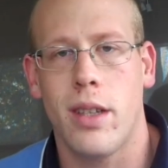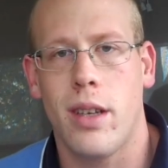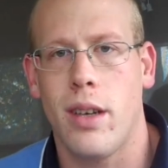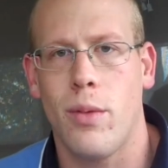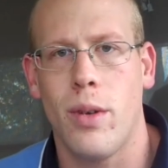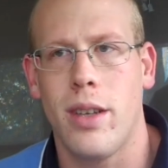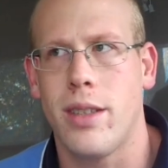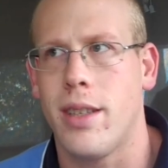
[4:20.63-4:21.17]

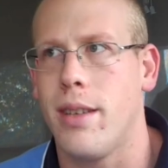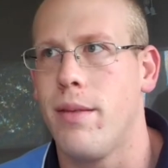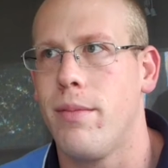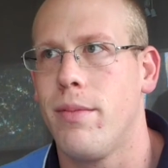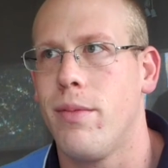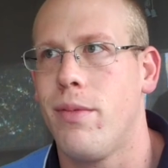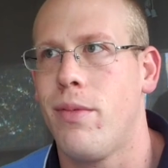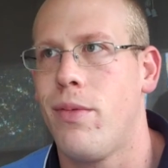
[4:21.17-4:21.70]

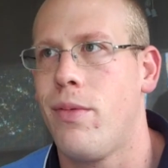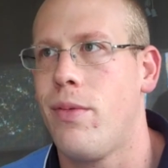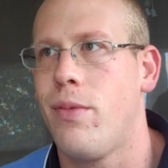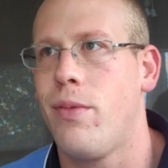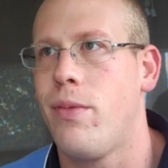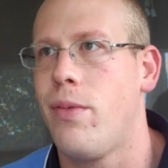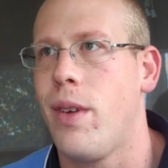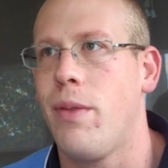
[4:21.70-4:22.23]

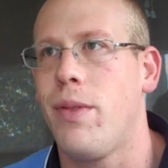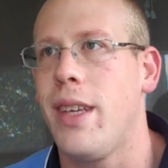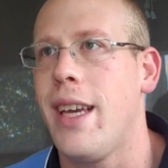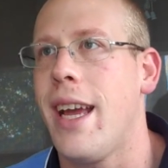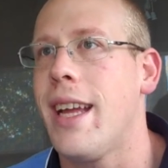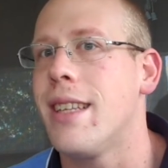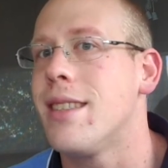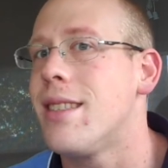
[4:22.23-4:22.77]

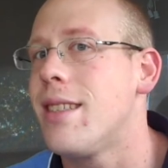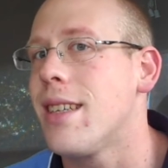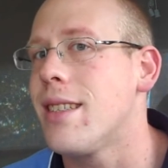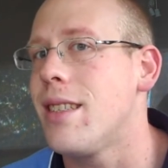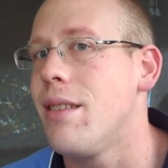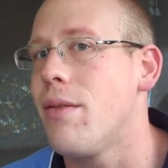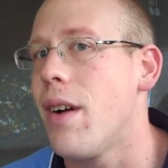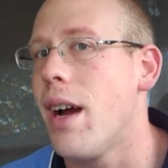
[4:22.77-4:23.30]
58 and
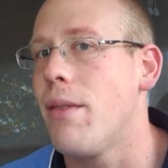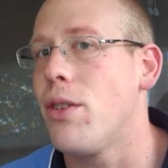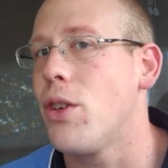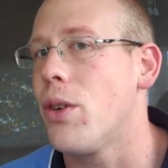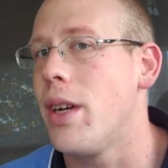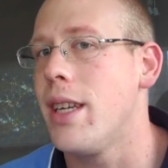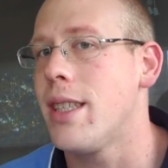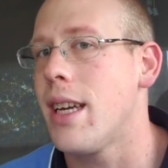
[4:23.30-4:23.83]
65
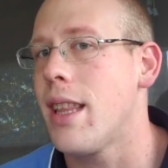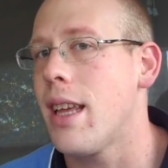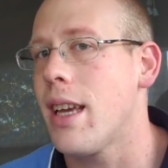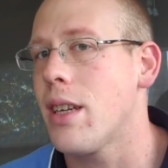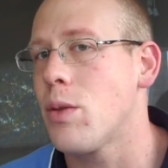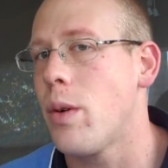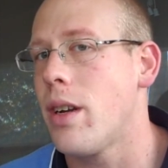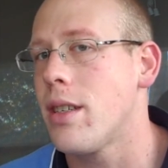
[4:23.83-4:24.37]
degrees, I
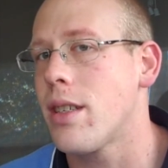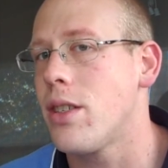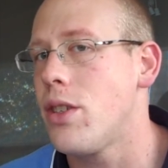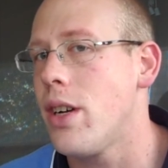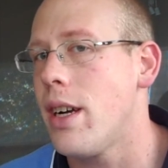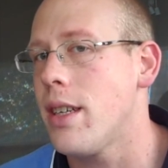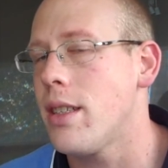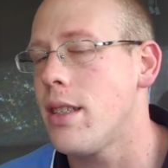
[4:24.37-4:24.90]
think is what it
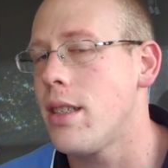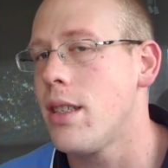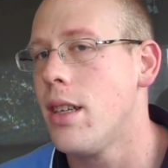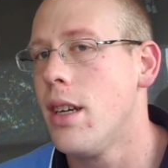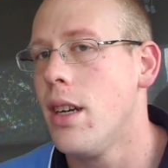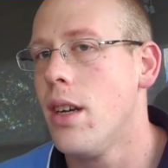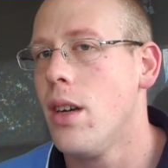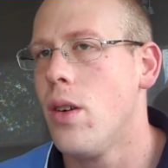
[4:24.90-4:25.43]

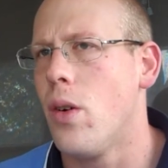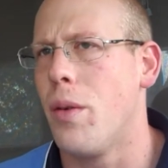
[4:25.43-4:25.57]
suggests.